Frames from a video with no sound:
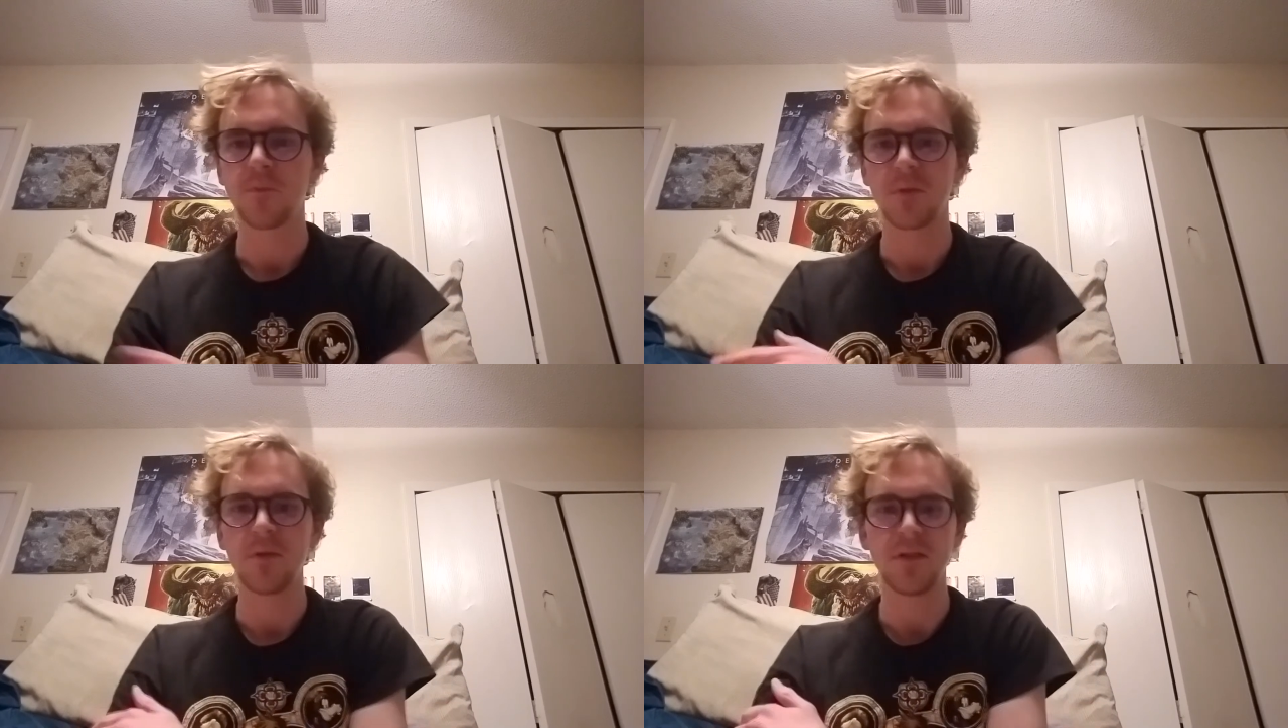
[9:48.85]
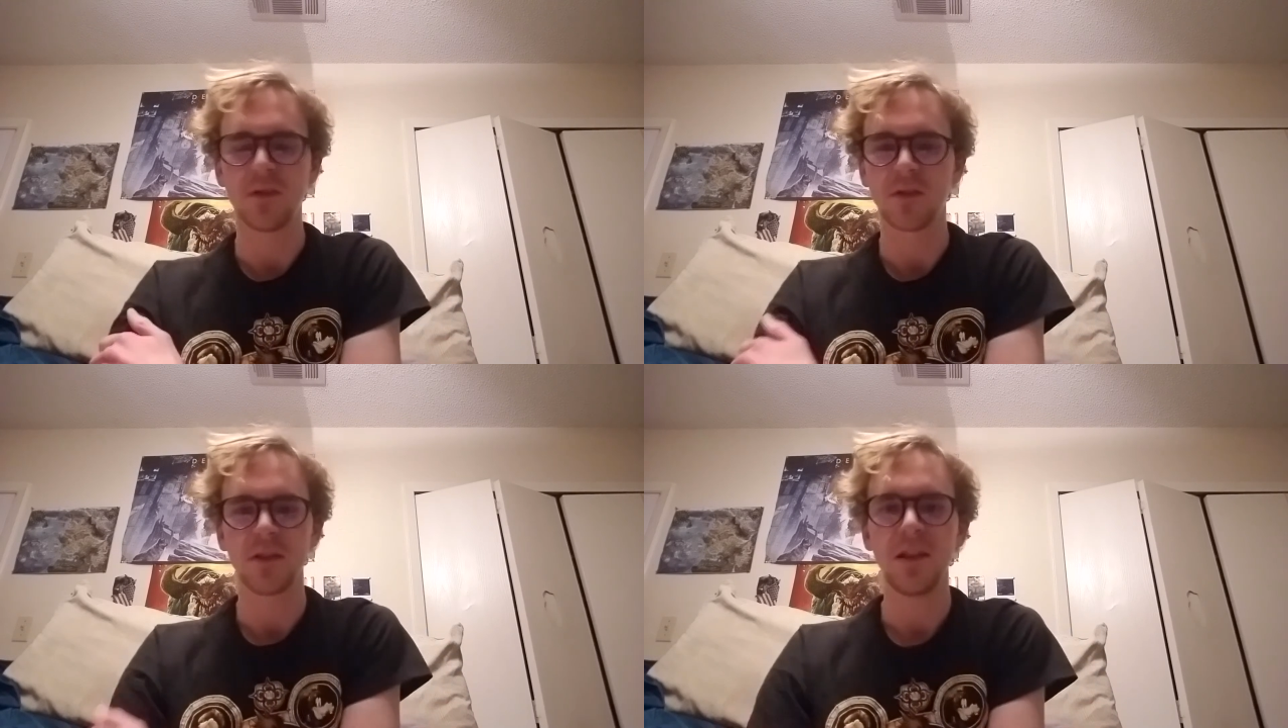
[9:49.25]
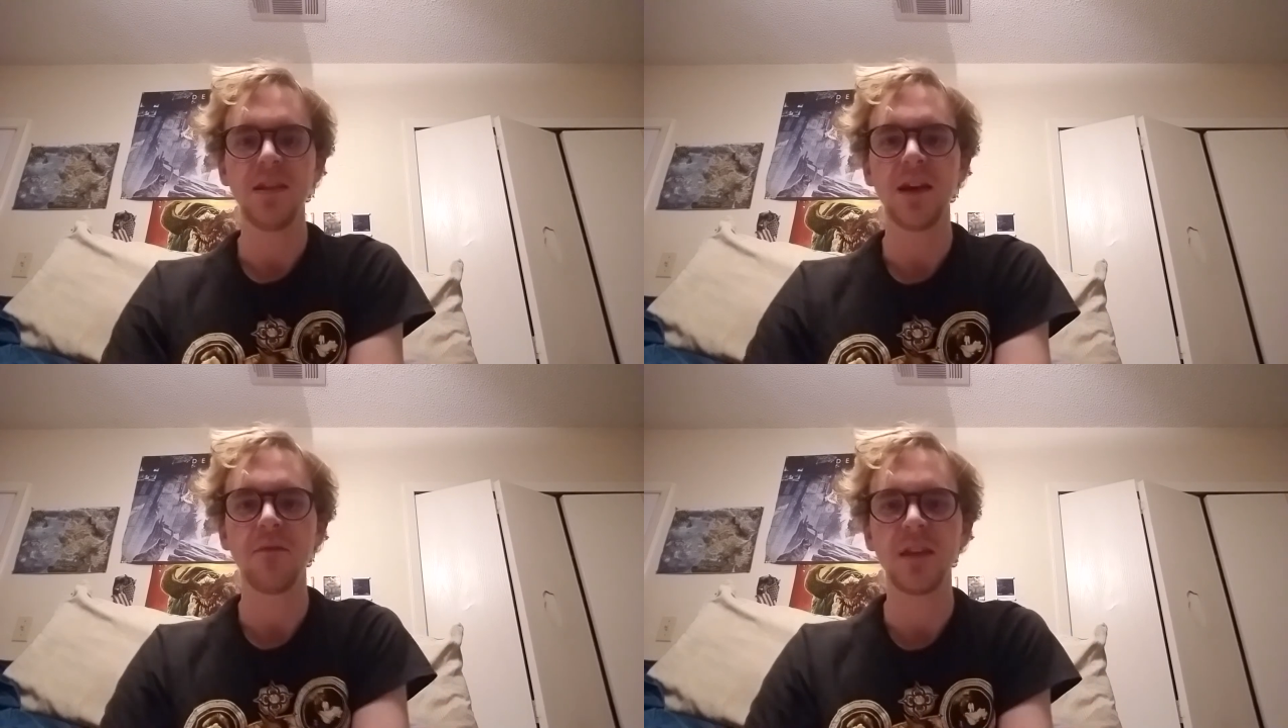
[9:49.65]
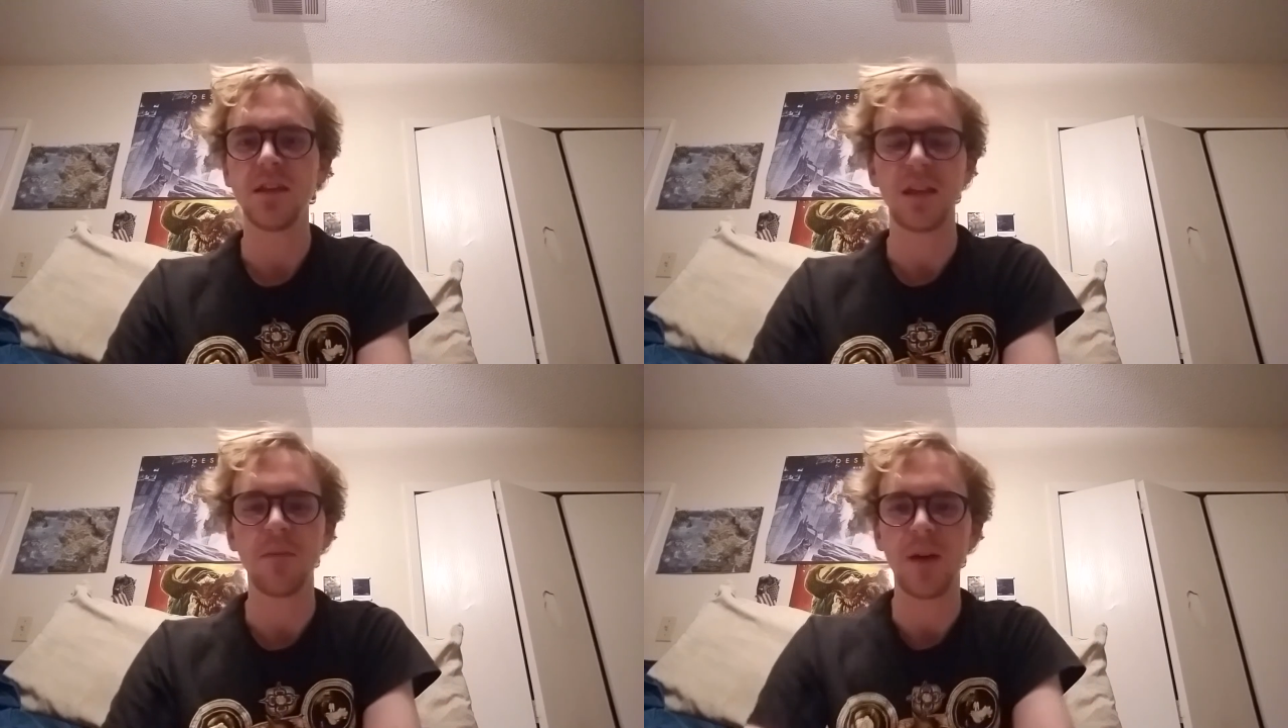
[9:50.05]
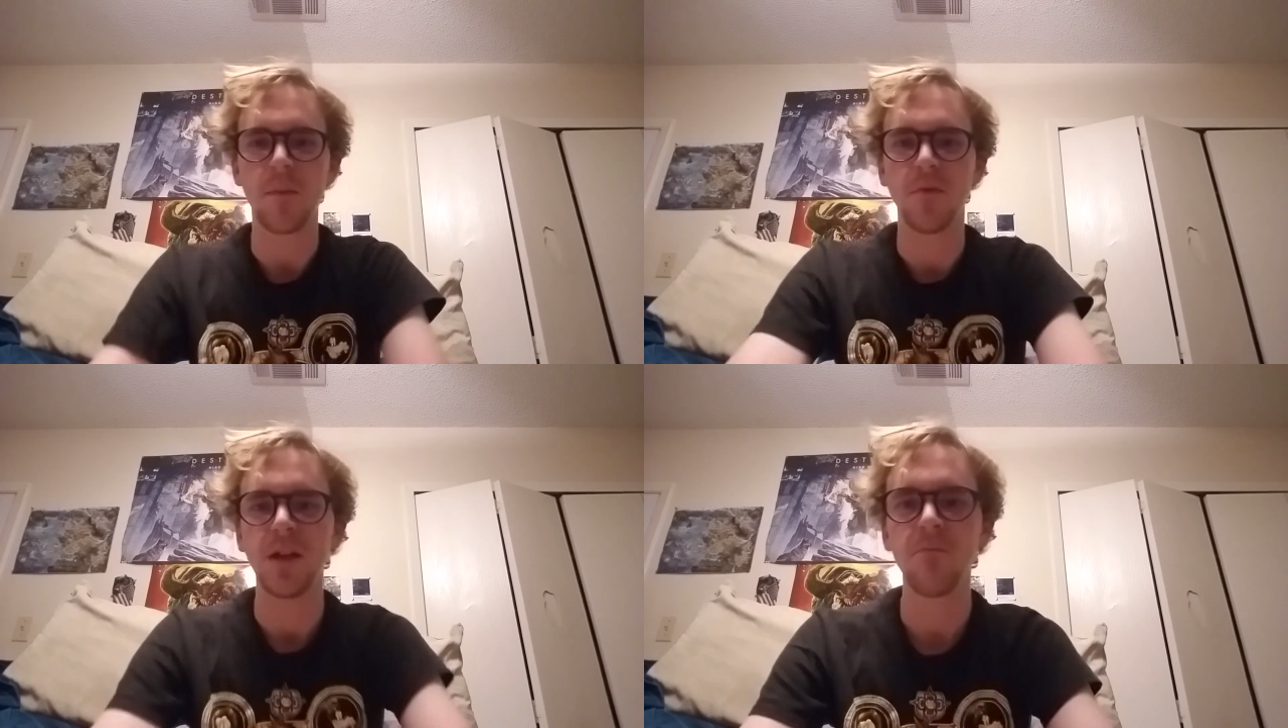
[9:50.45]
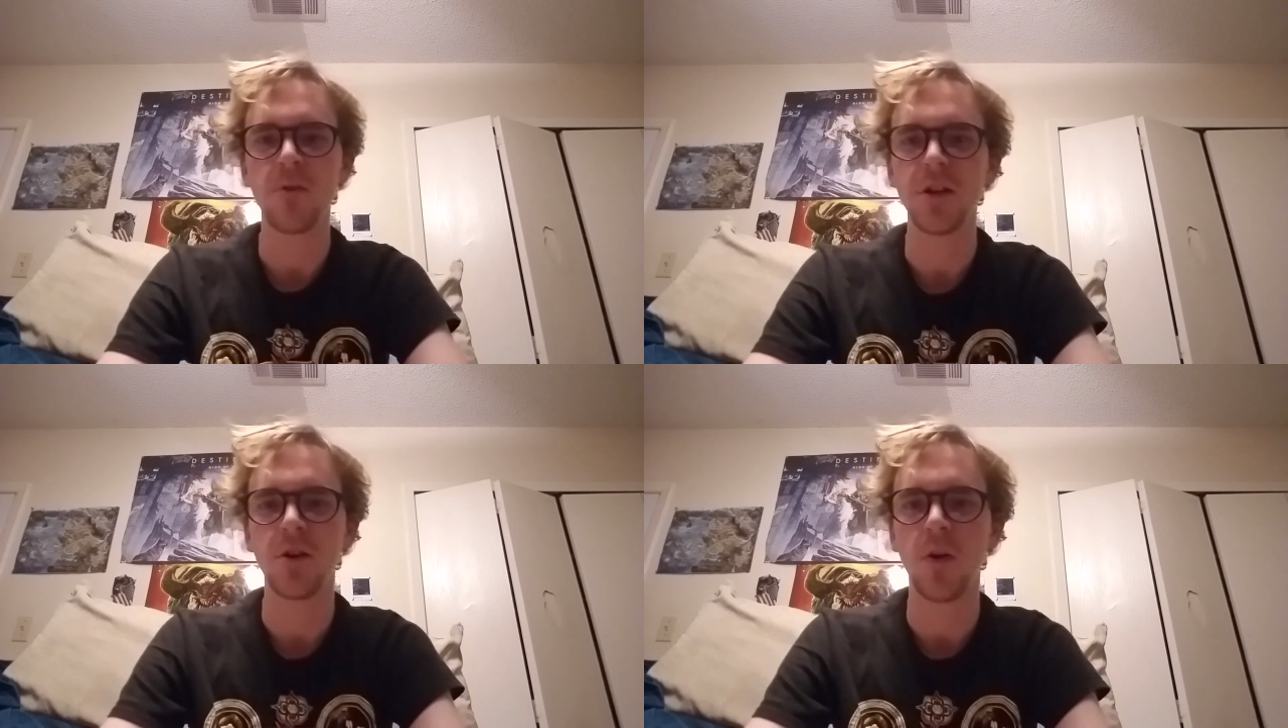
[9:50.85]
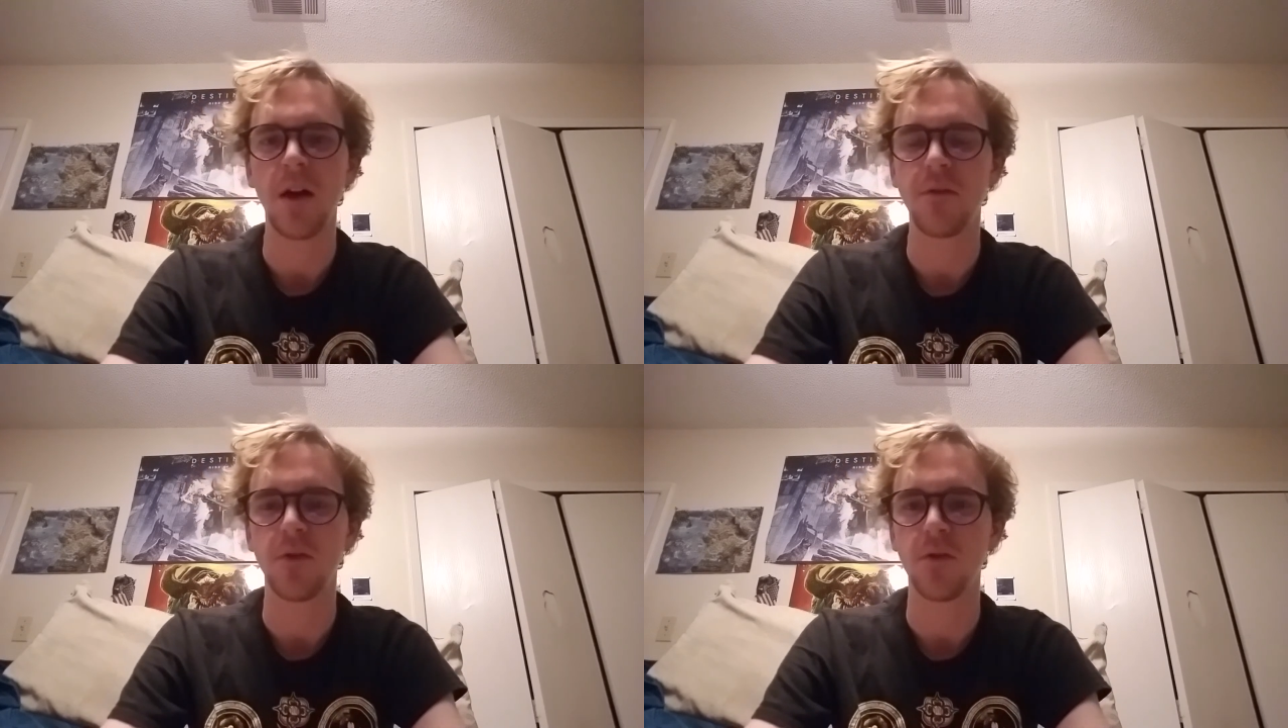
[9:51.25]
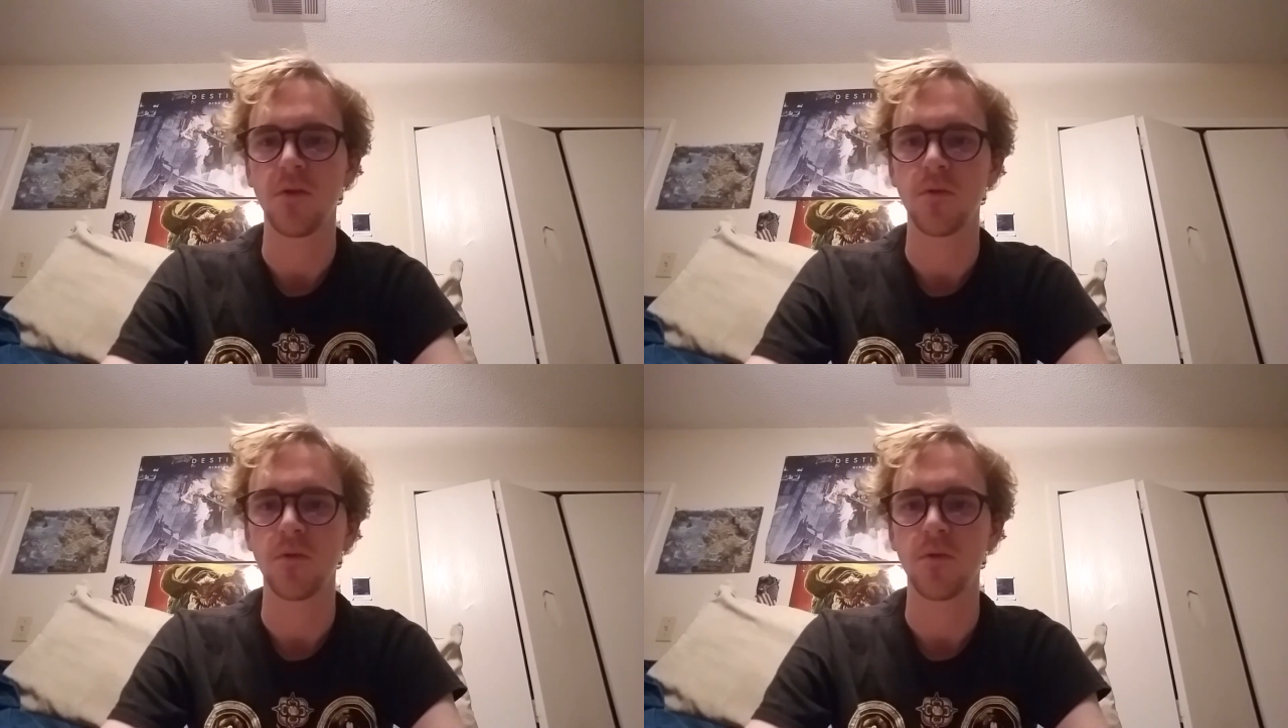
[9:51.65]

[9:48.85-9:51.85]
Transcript: But these FTC people, they want to go after